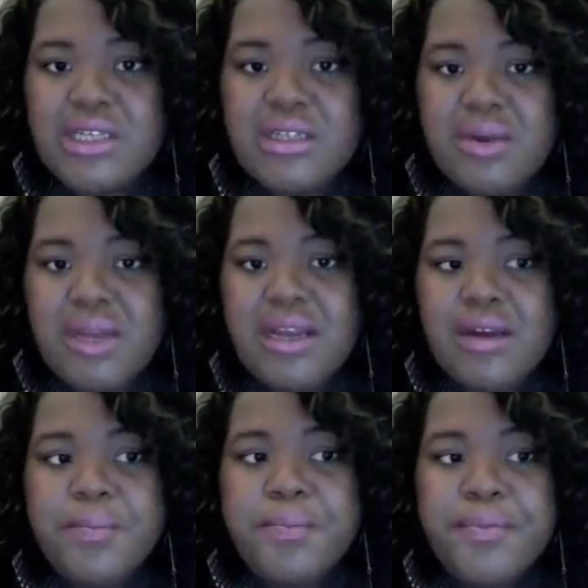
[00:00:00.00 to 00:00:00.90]
now.
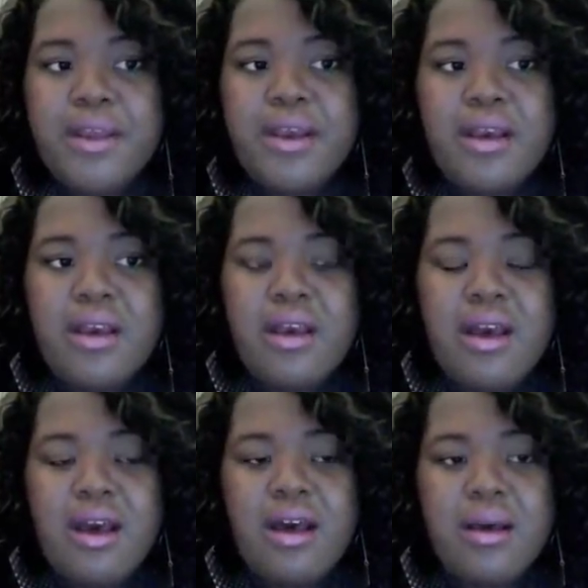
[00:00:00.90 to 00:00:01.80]

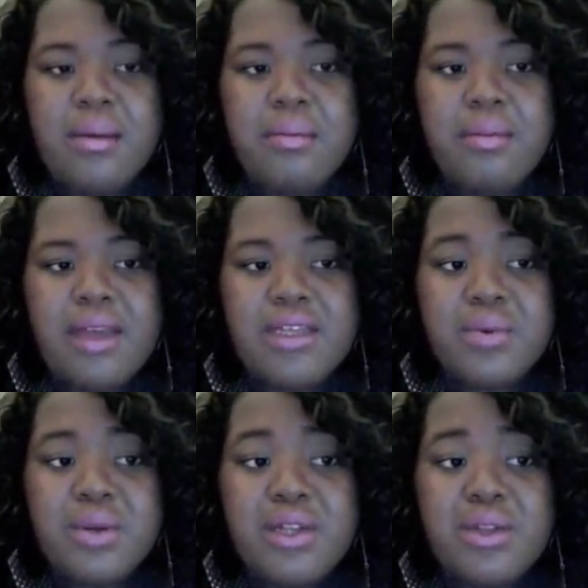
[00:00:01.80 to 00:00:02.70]
I just want to
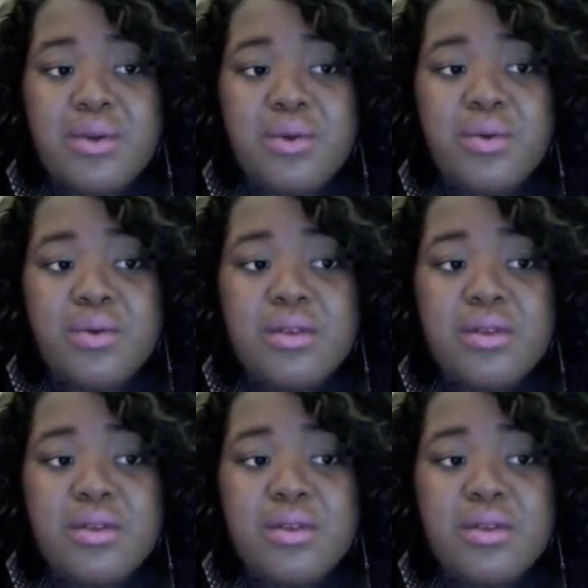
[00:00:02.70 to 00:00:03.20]
lose,